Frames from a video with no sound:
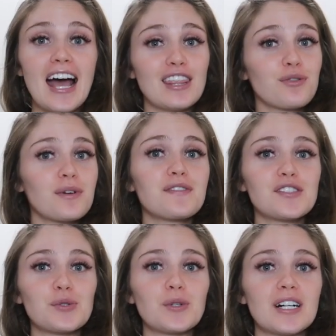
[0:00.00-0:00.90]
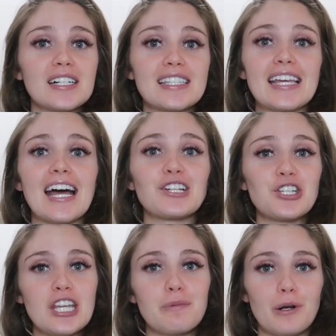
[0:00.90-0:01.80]
at thrift stores and at
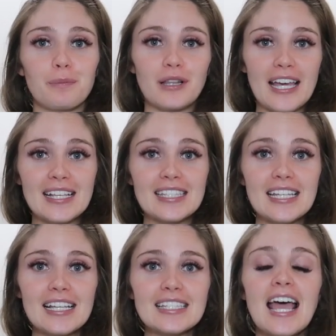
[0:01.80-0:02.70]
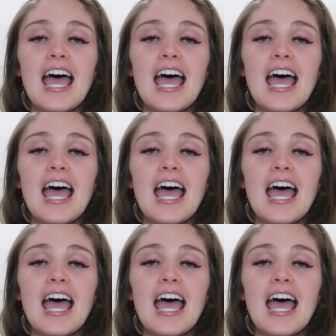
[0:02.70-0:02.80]
cheaper places